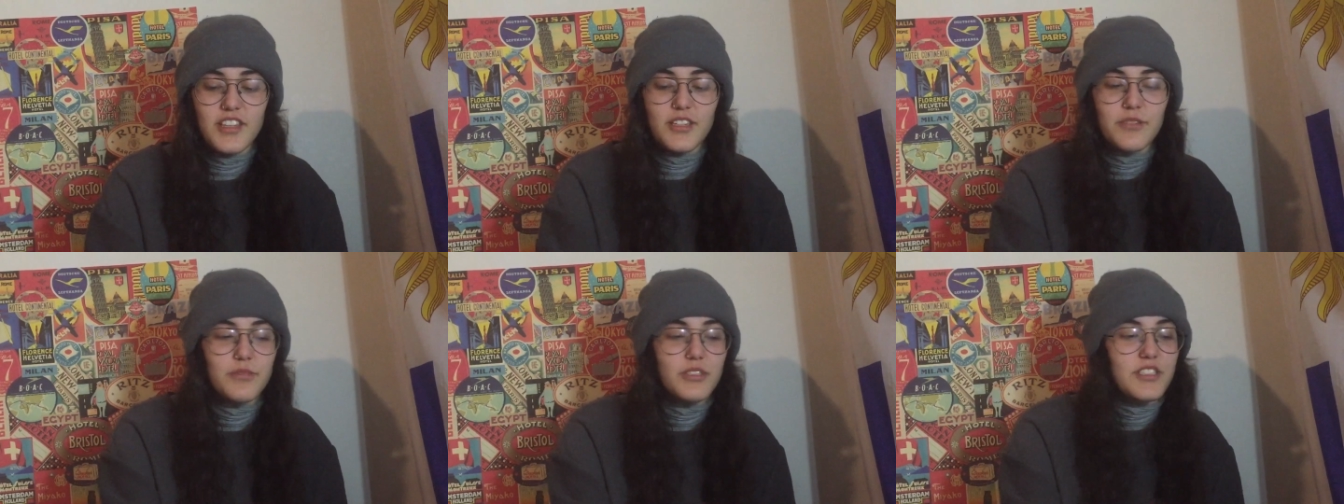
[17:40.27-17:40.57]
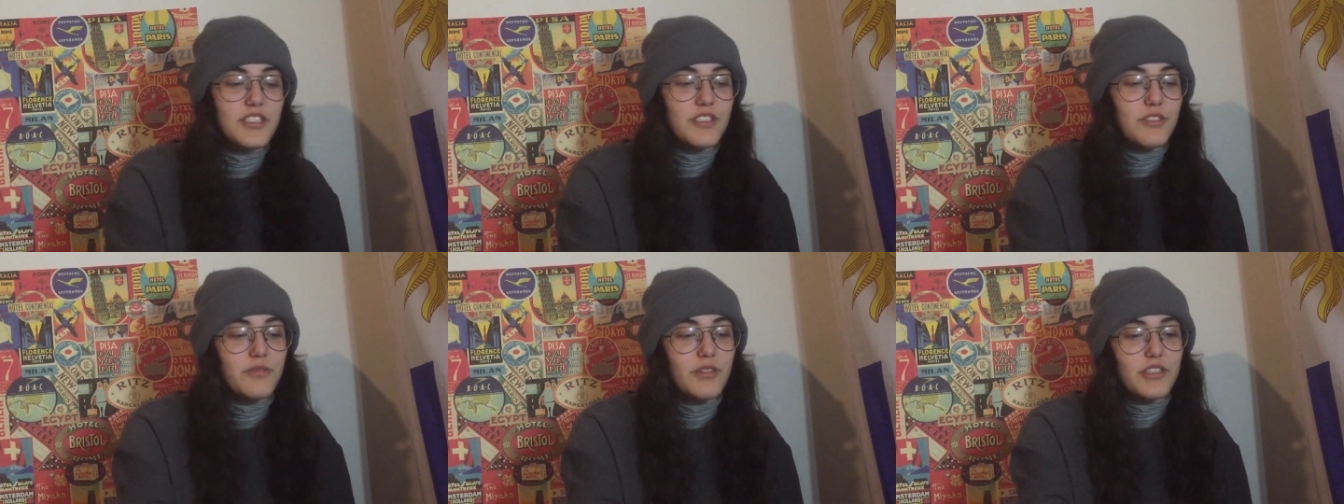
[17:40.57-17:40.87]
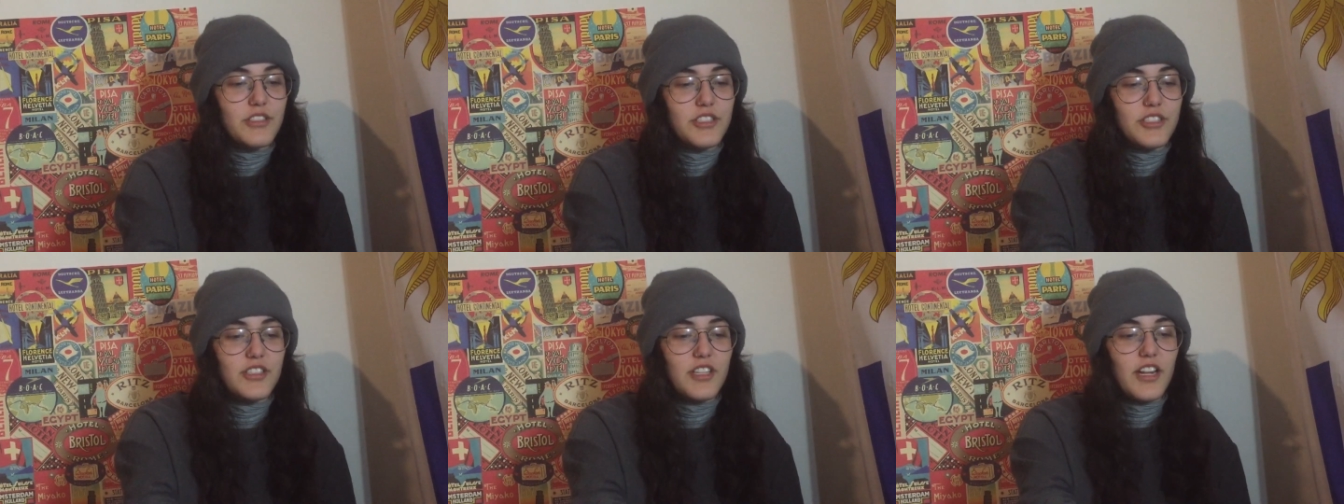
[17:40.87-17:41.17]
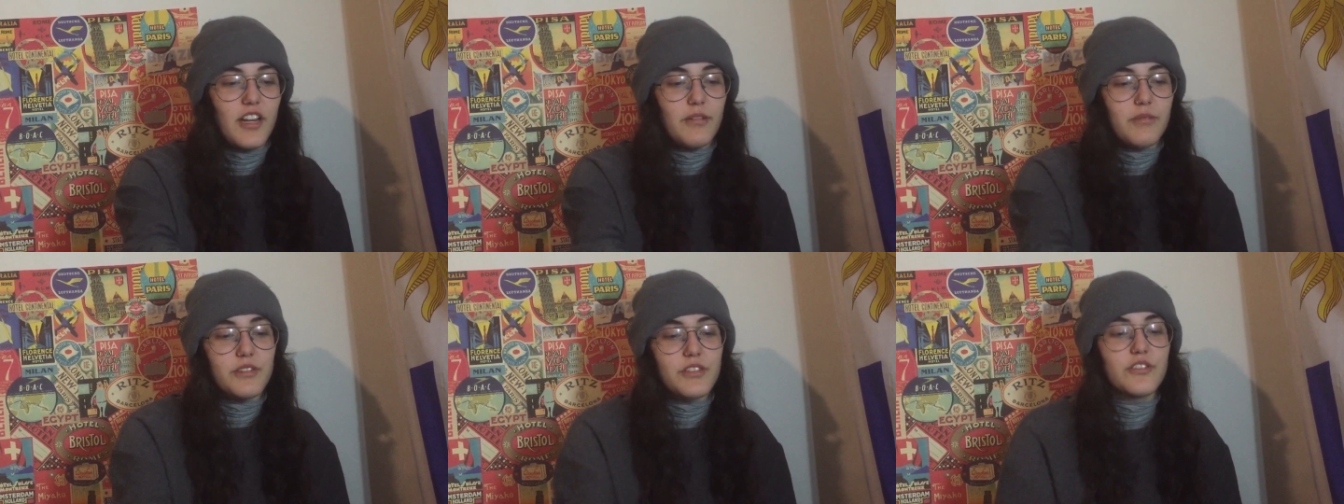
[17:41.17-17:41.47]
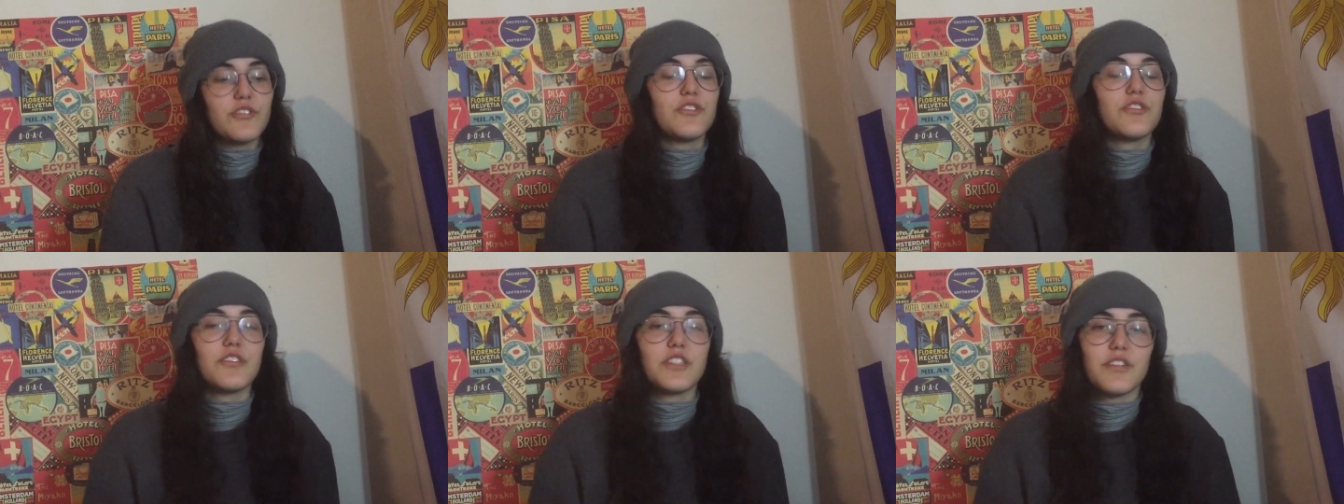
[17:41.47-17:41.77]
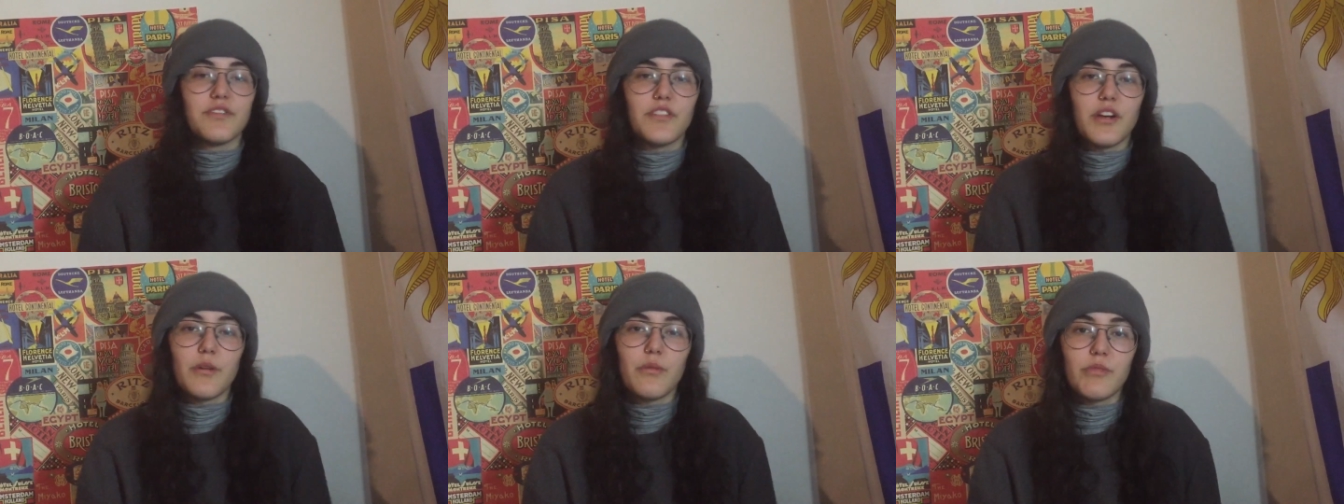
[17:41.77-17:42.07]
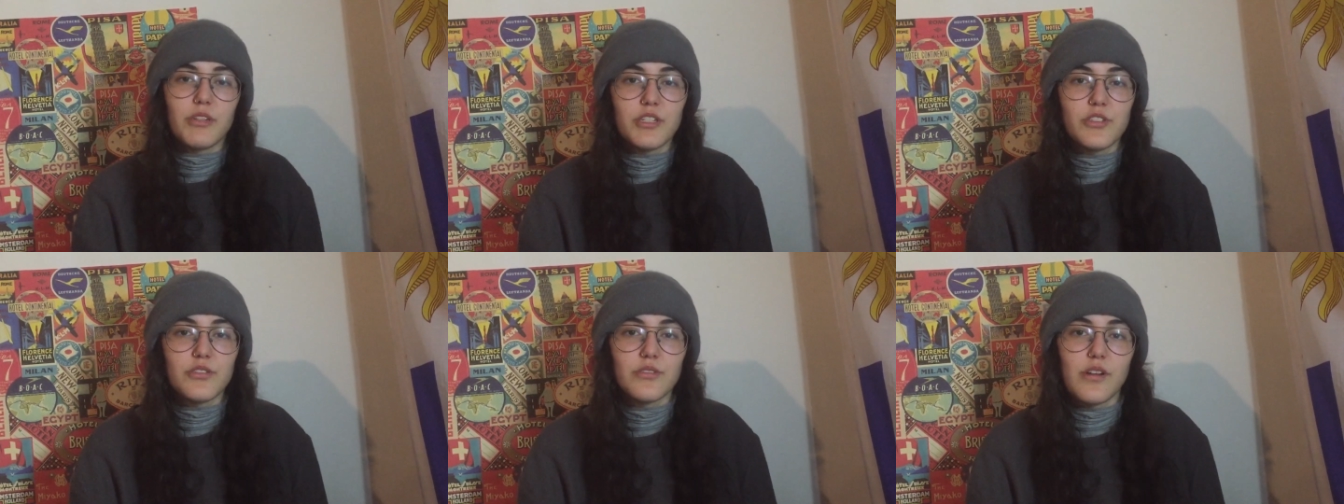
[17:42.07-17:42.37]
And it was a question that I wasn't sure if I
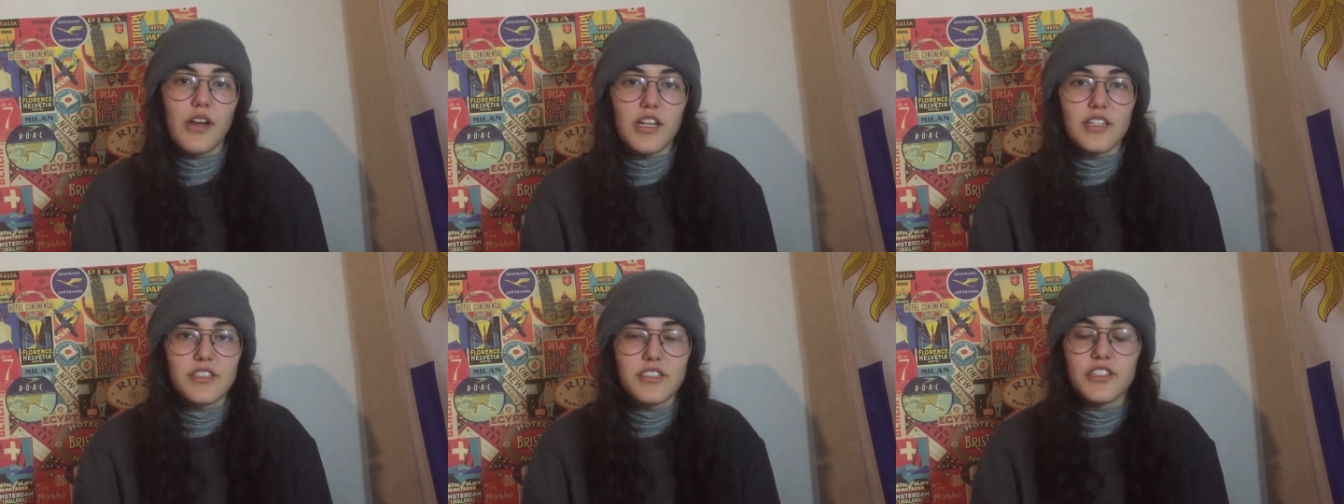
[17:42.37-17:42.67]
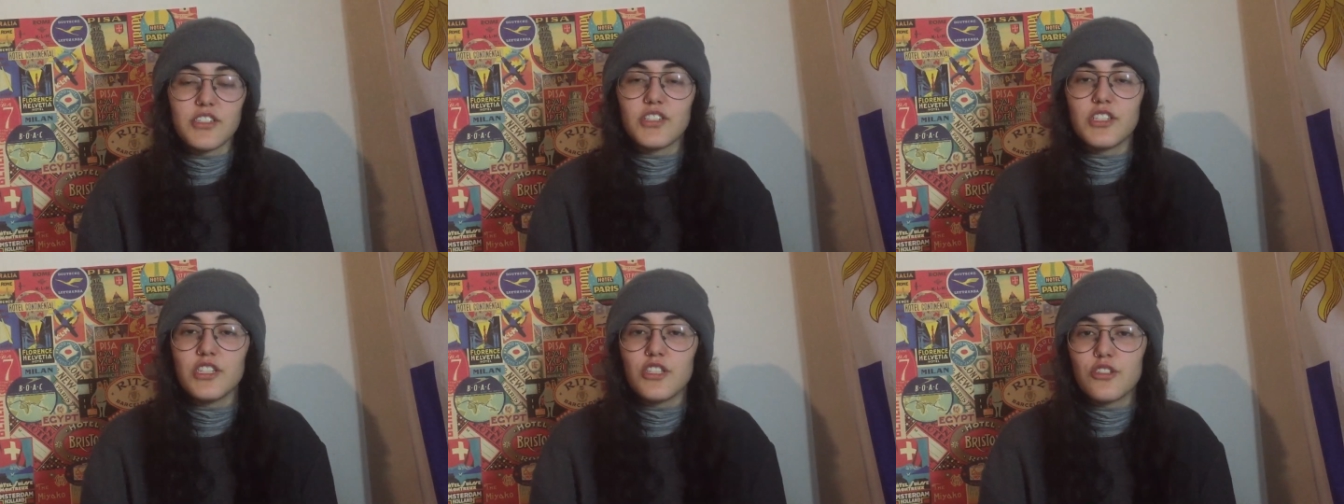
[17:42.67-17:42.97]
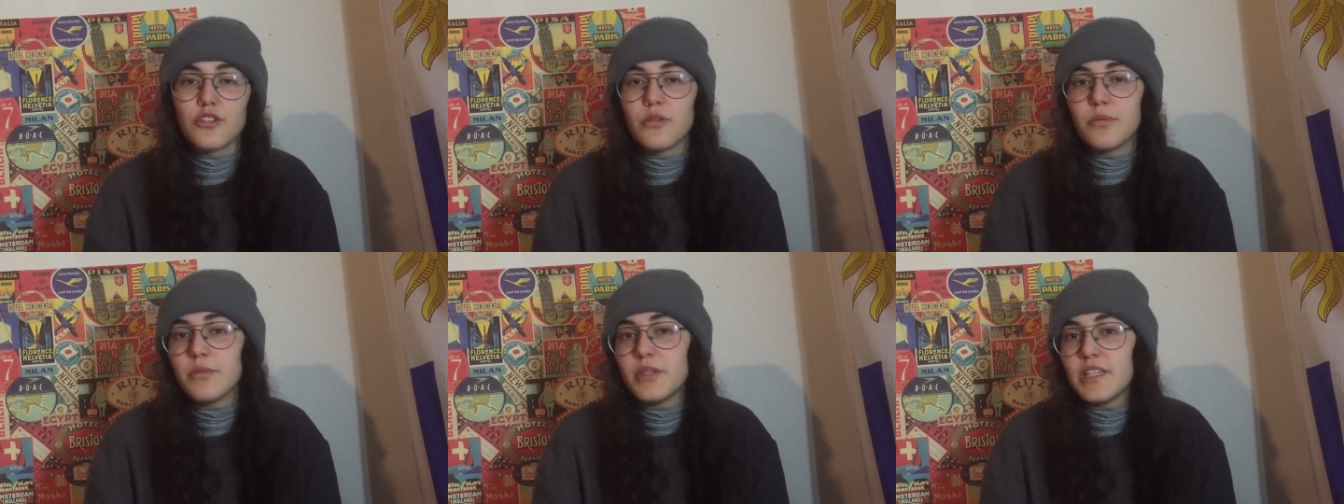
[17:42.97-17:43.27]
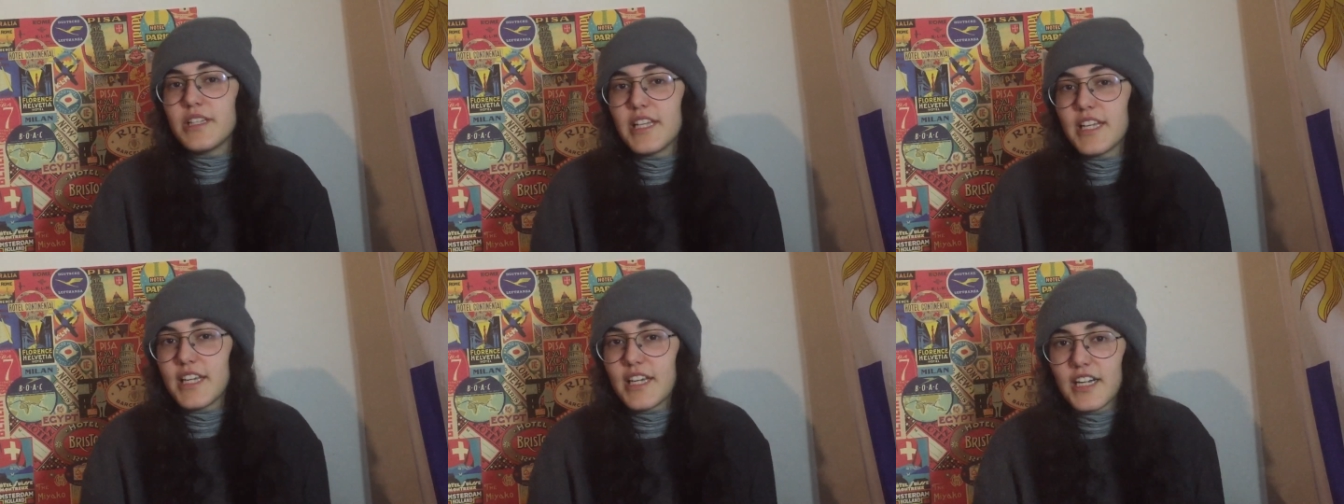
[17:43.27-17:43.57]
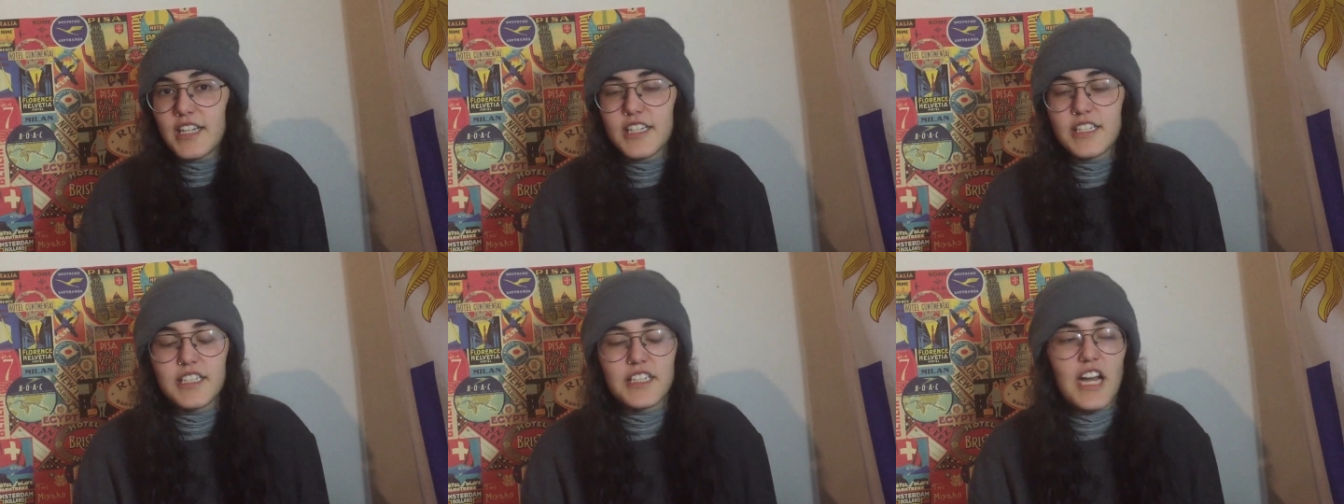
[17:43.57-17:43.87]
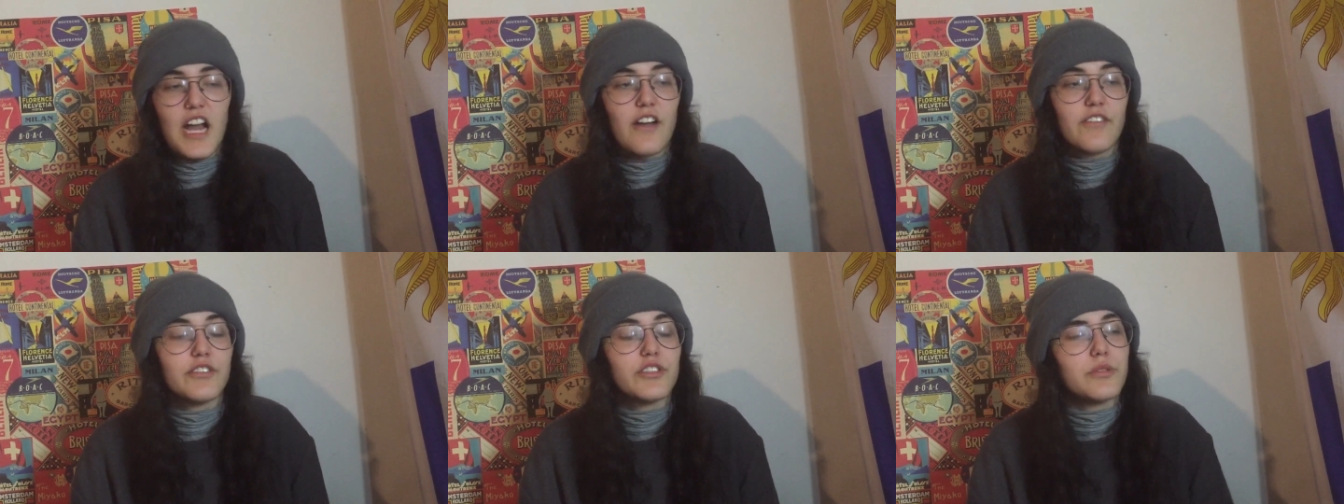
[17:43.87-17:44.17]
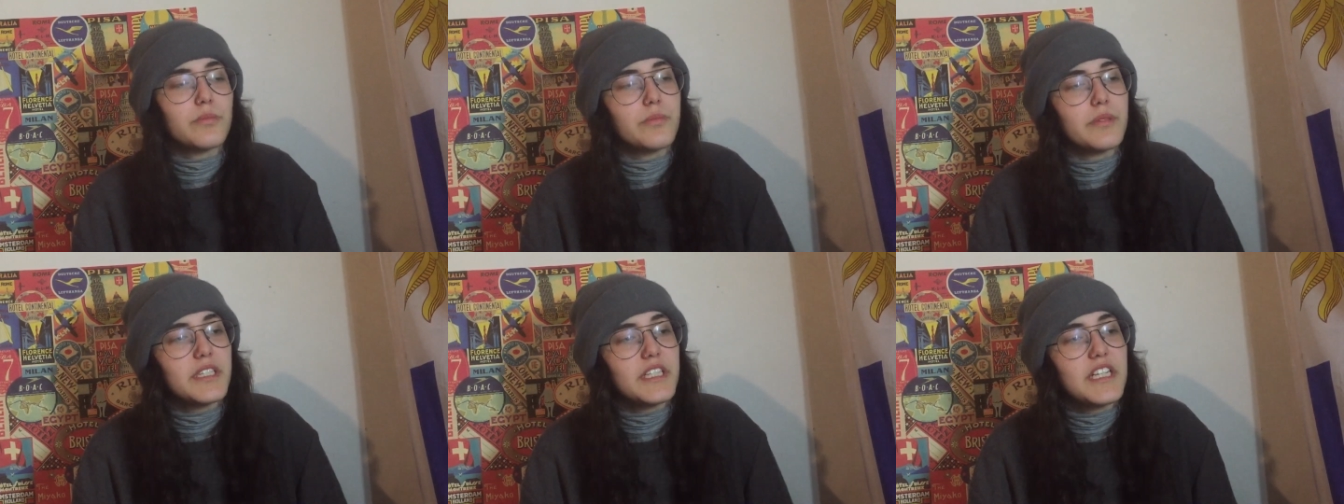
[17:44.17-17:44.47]
wanted to ask, and she told me like I didn't have
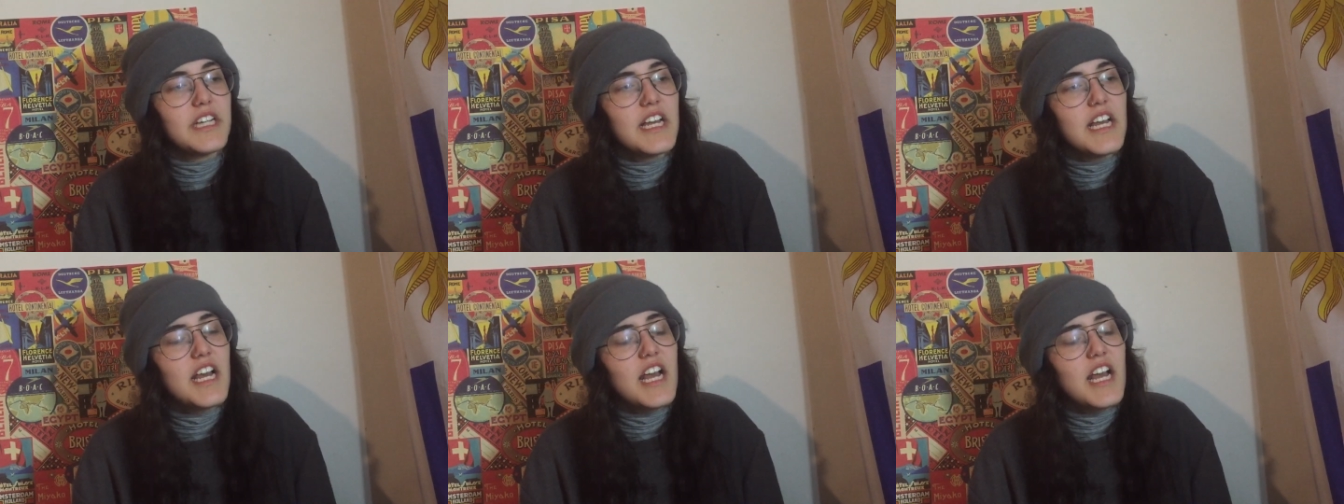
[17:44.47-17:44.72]
to, but